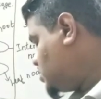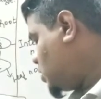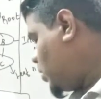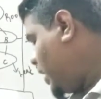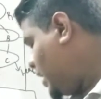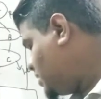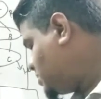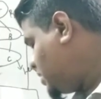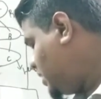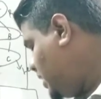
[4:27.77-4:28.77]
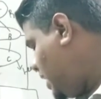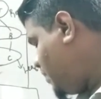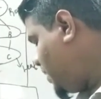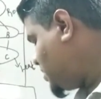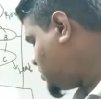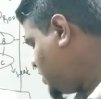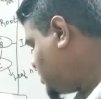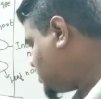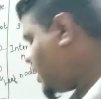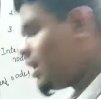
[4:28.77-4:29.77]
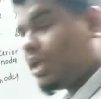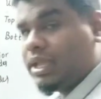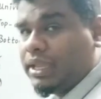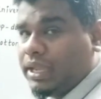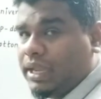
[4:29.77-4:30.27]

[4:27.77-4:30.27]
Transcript: So hence ABC is a